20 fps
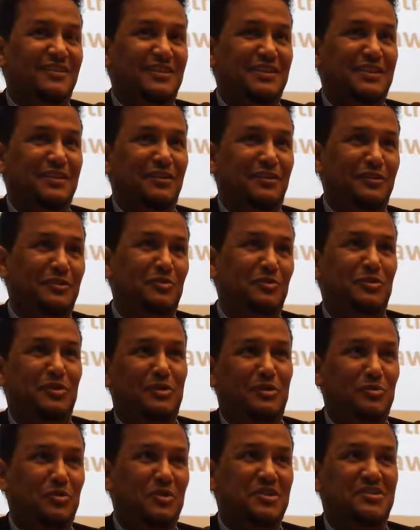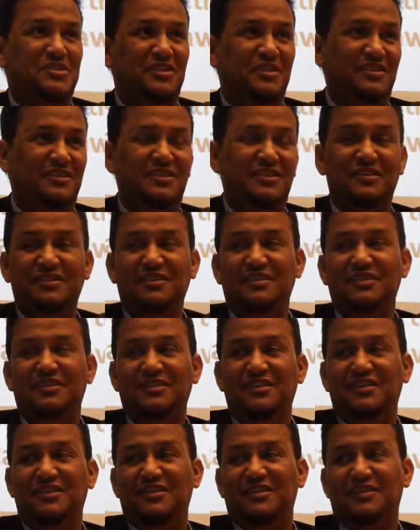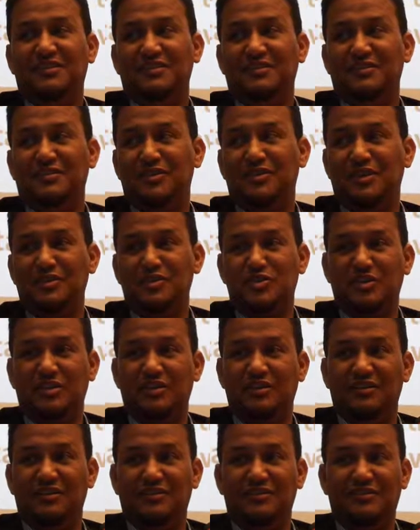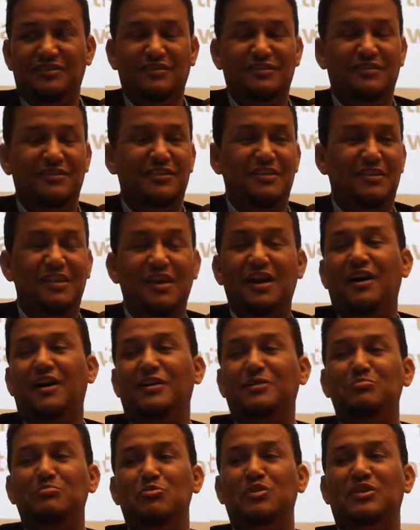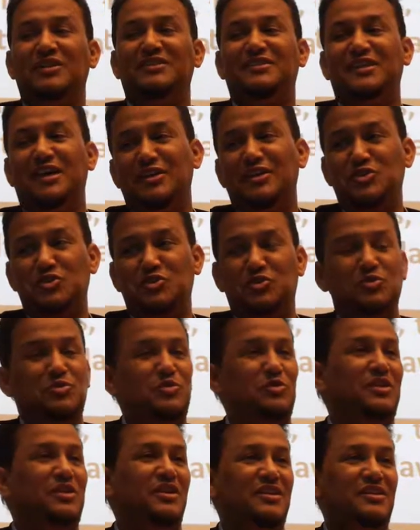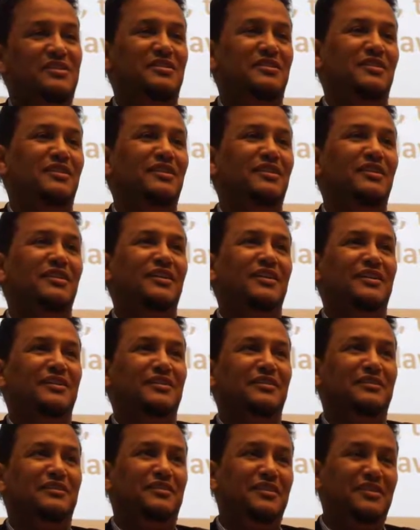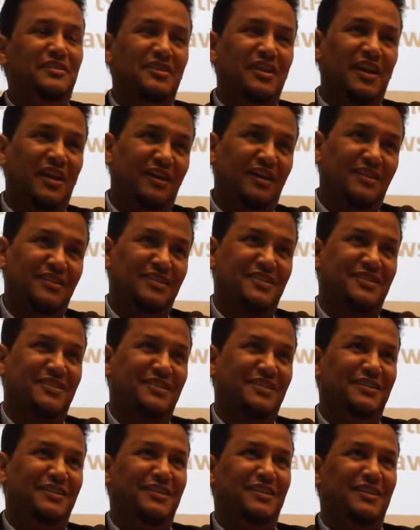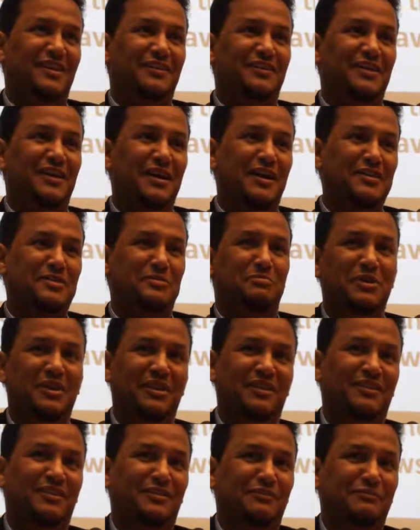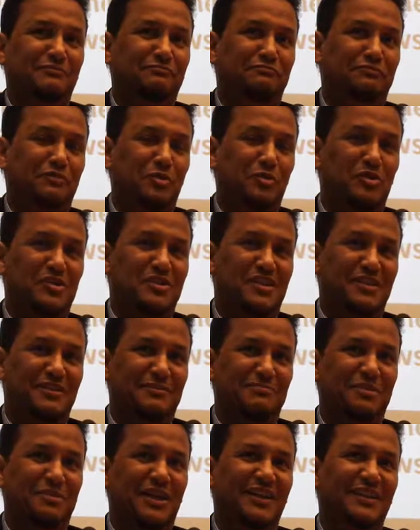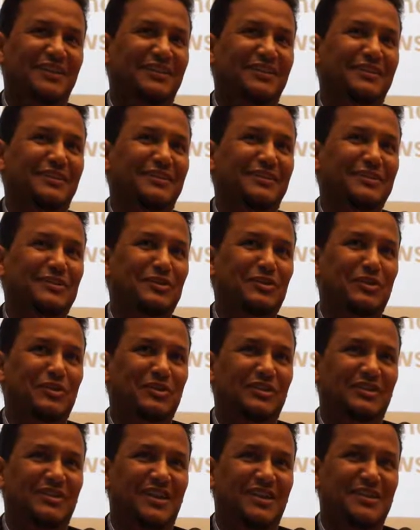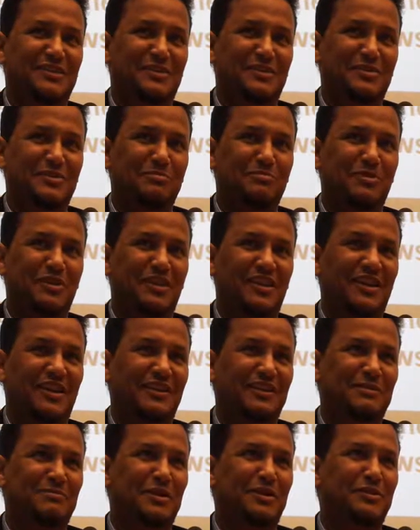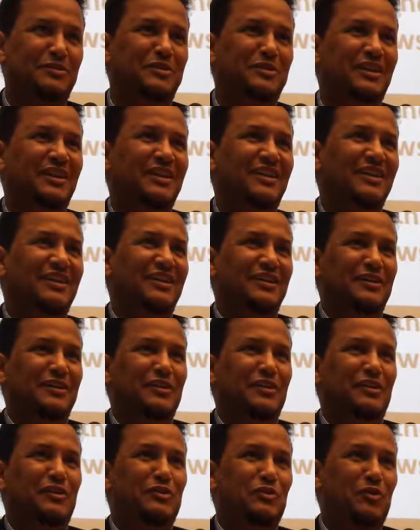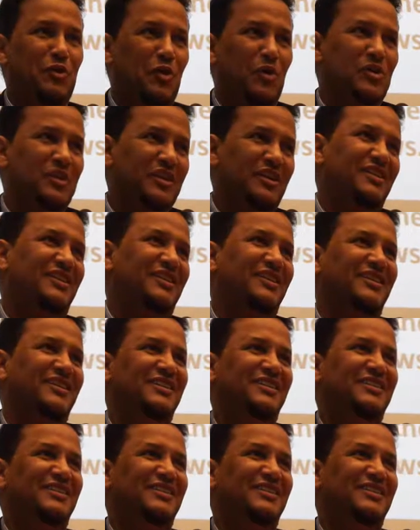dealing with Western culture, they are more attached to these details that has been frozen by colonizers more than about the chronic